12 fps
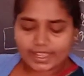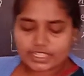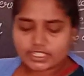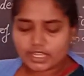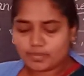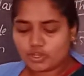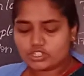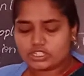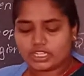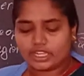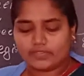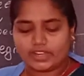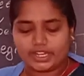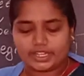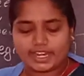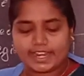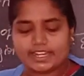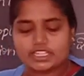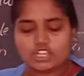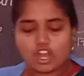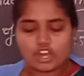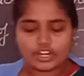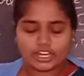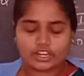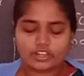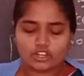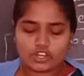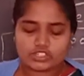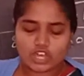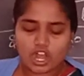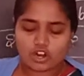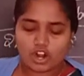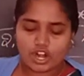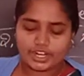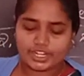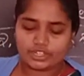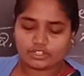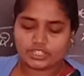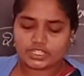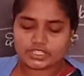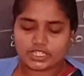Eskimos live in tents or igloos according to the